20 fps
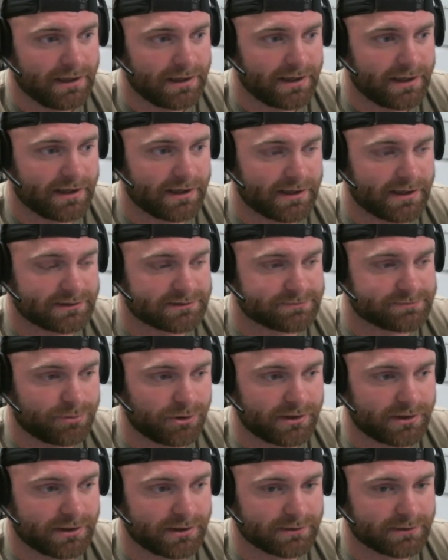it's
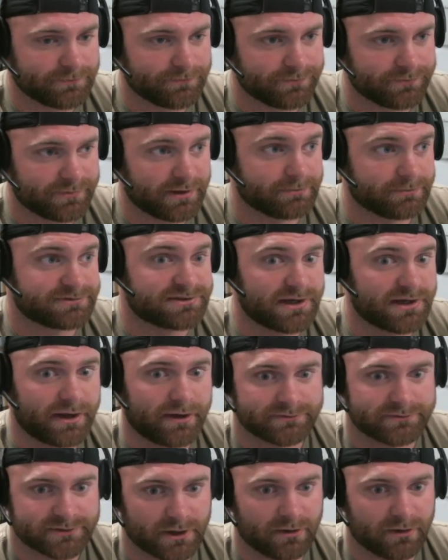putting
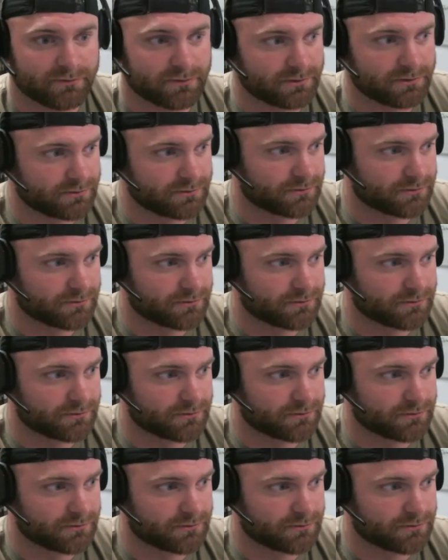themselves over